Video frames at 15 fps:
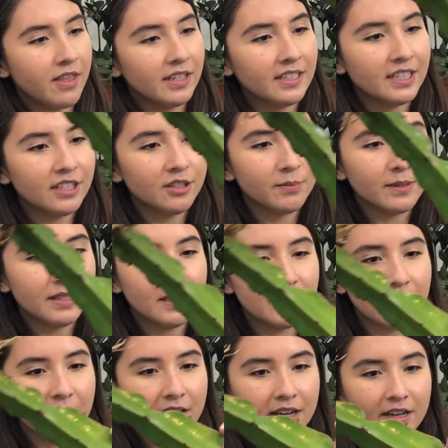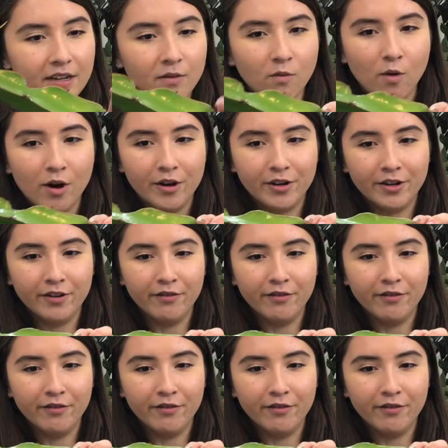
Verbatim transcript: this has been sitting in water